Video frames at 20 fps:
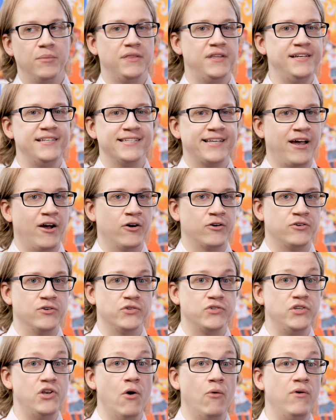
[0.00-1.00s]
but these
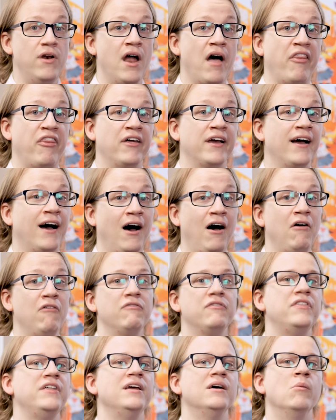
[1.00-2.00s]
characters know nothing
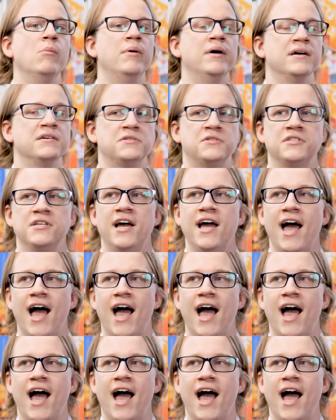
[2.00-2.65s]
of the Abyss.